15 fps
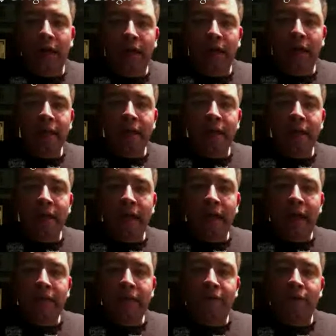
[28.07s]

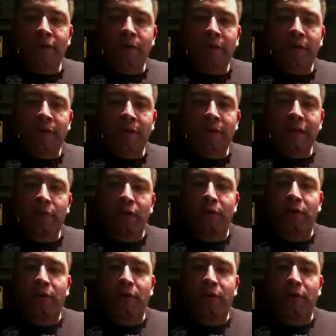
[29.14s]
Guys, if you want to get through